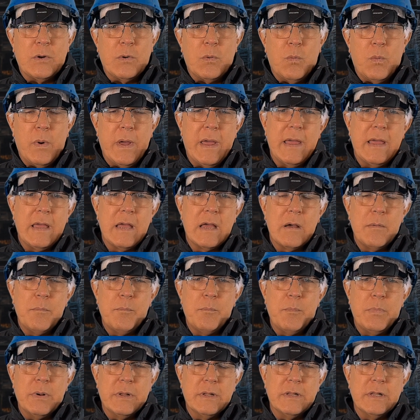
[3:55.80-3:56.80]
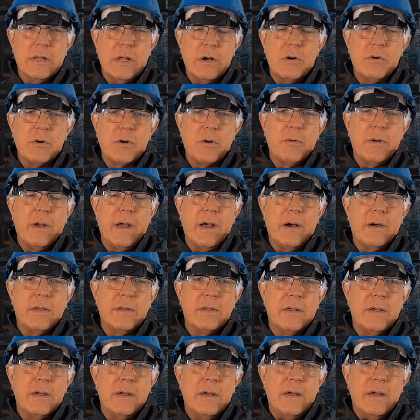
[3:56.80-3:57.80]
way below
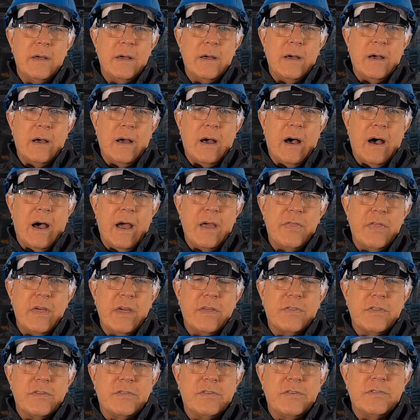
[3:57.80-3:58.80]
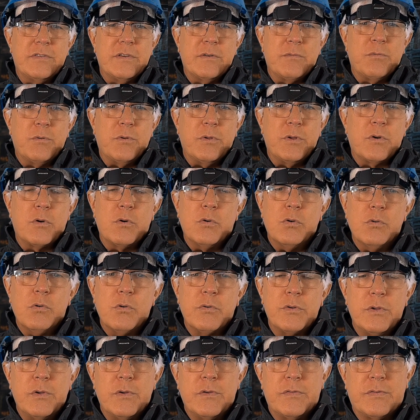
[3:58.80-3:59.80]
ground. I think this is a really cool
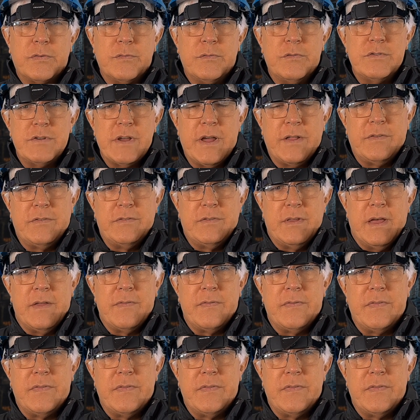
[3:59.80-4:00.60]
use of Jetset,